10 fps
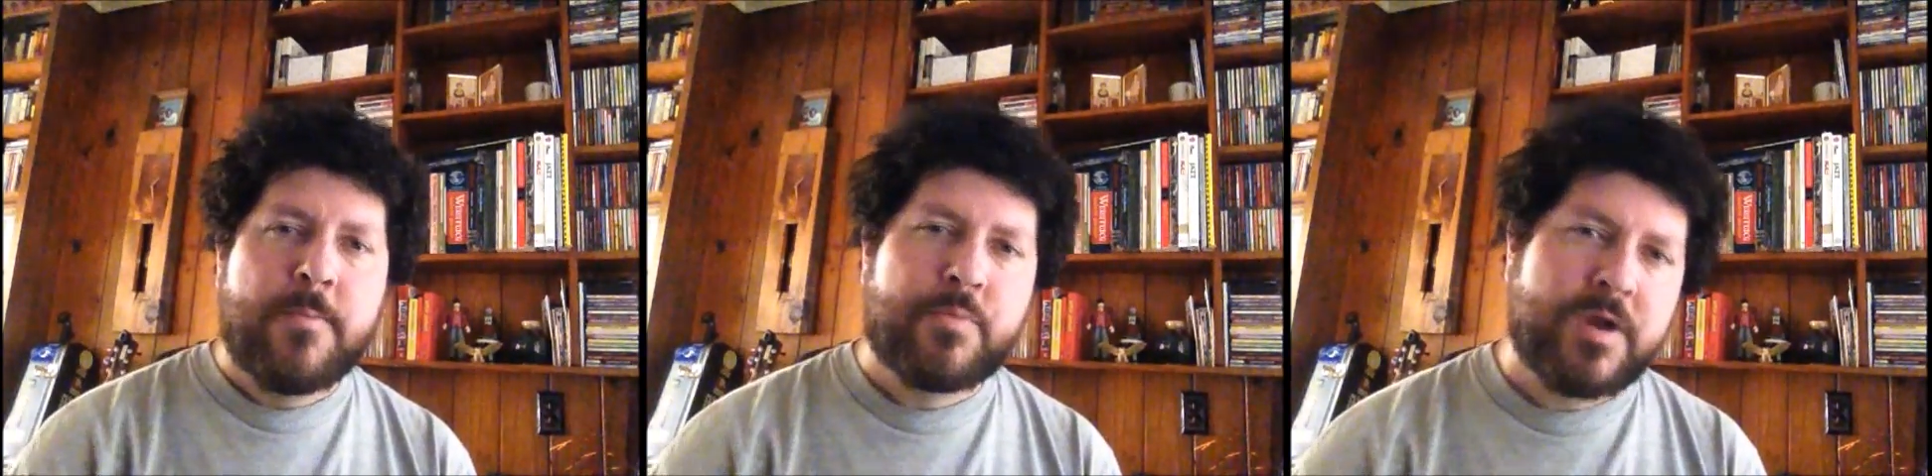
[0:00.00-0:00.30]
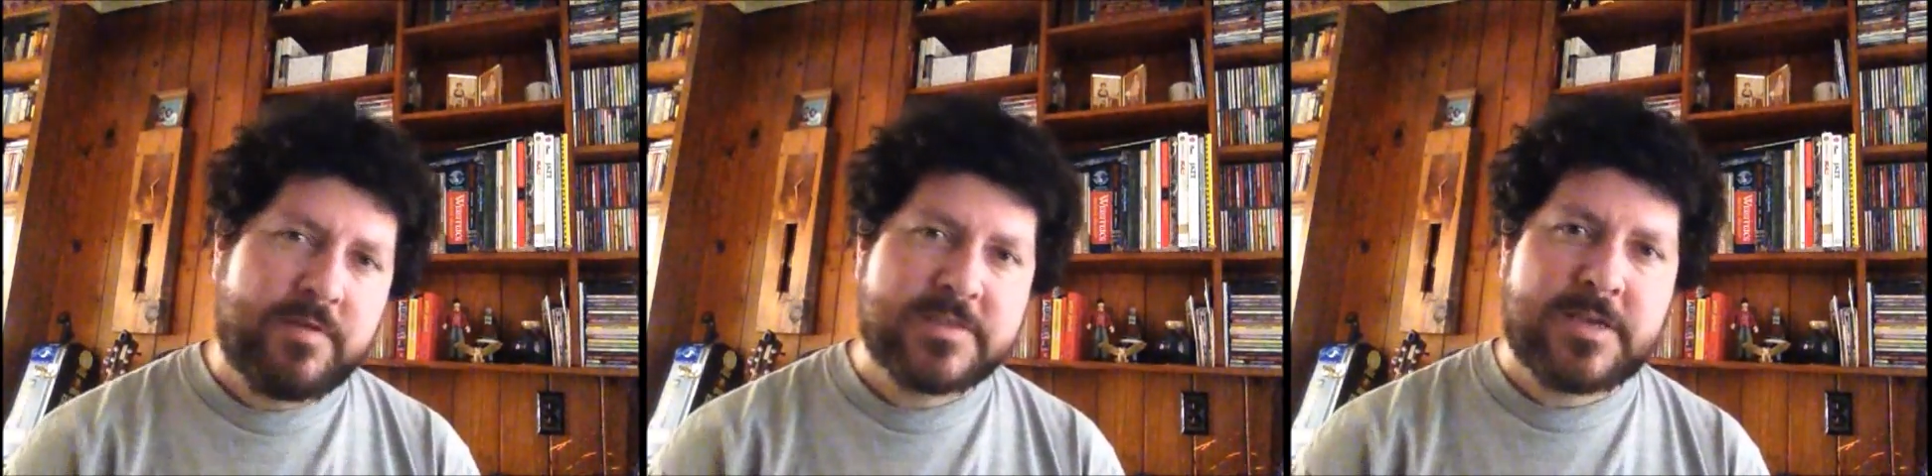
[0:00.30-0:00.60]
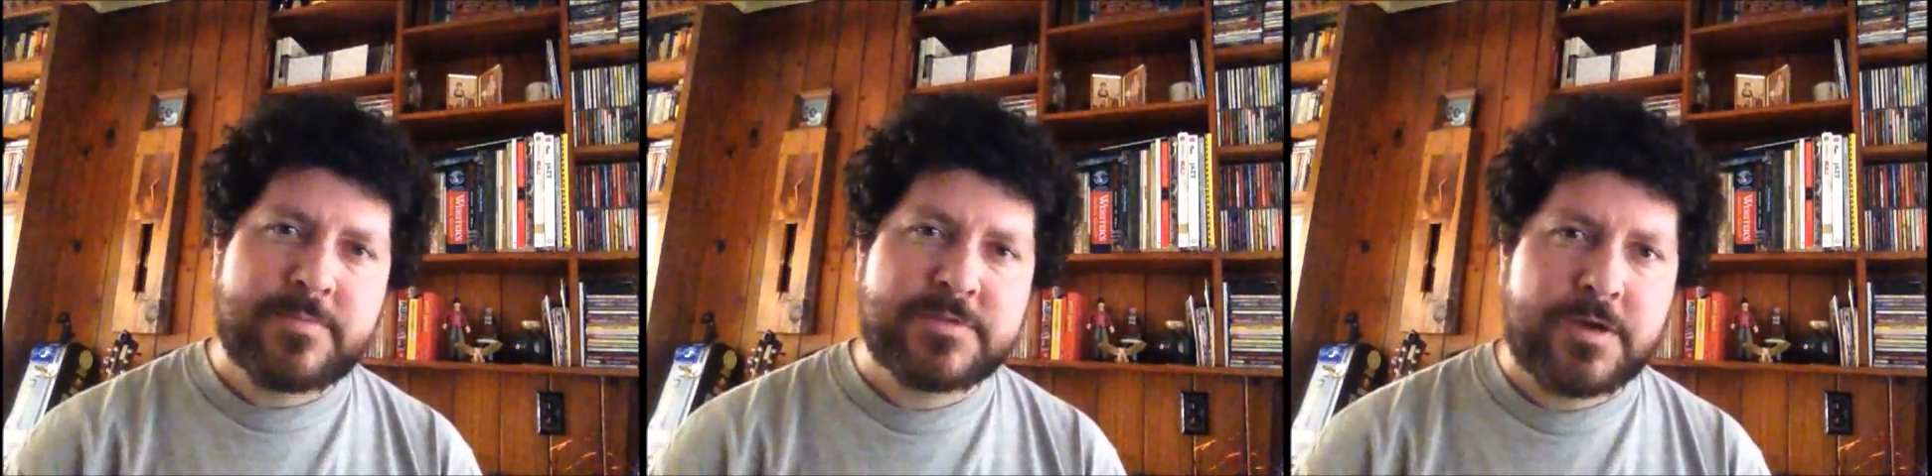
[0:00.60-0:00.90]
previous
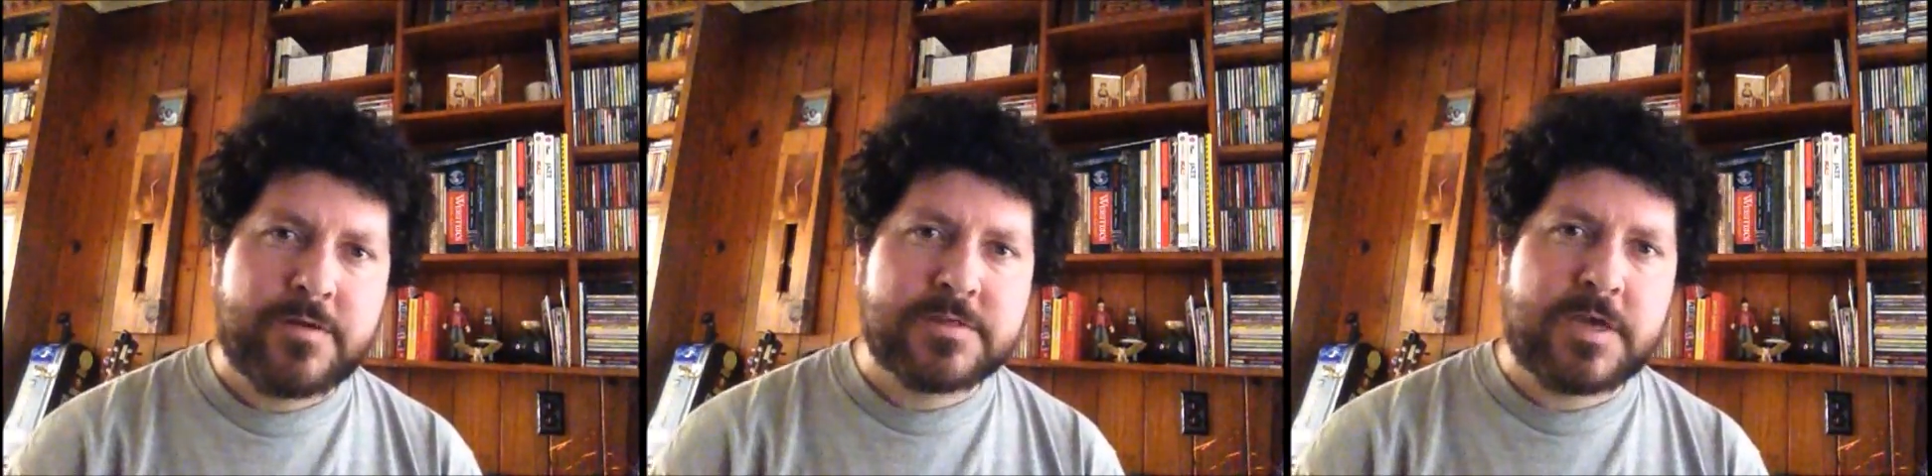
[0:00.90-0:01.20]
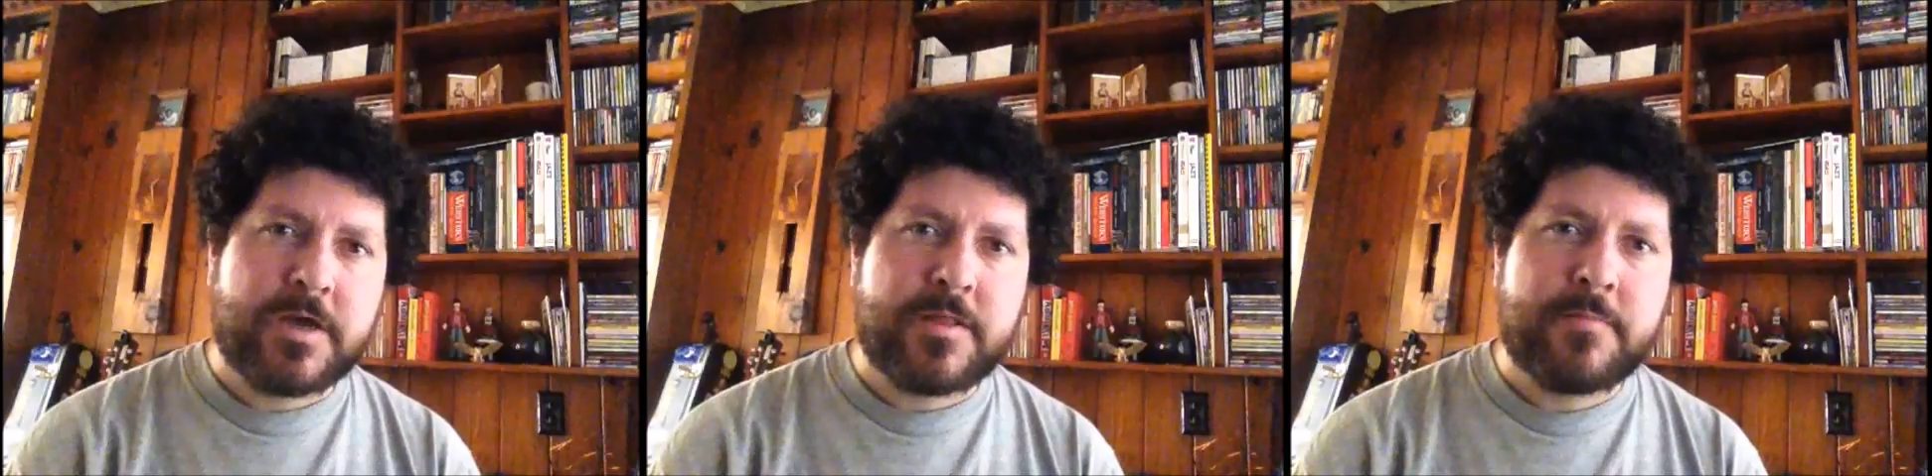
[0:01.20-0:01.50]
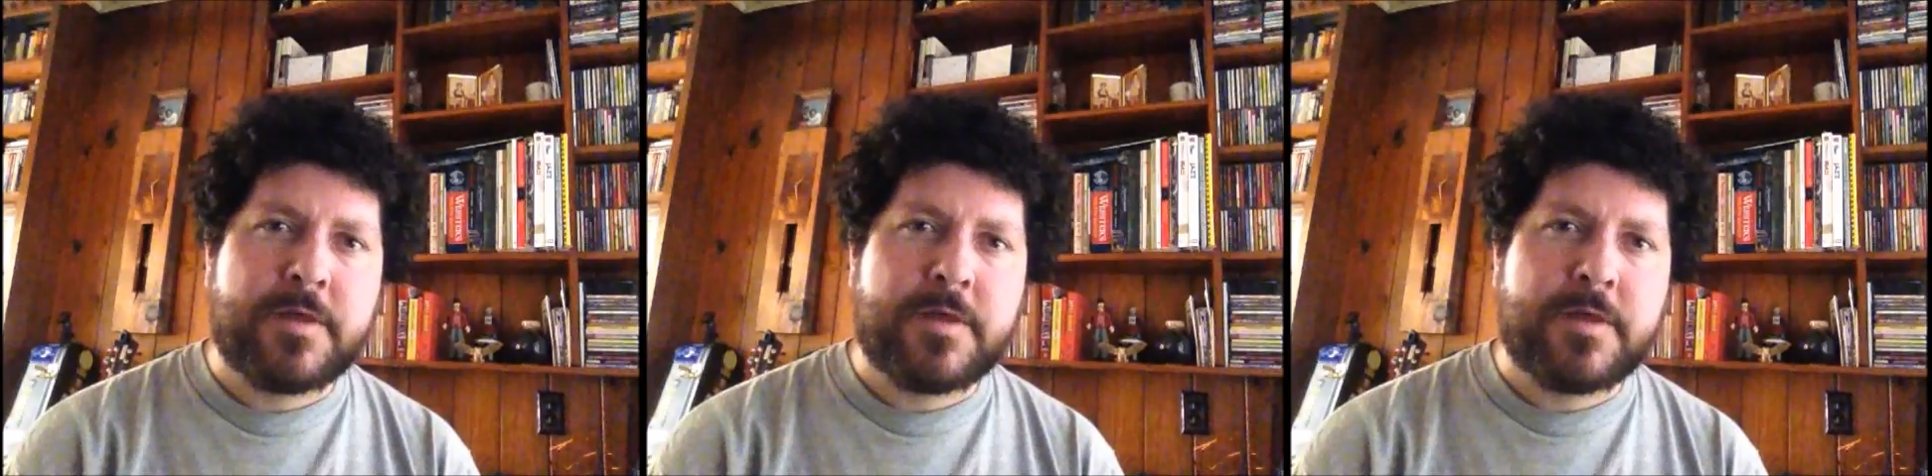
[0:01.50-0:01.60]
episodes on the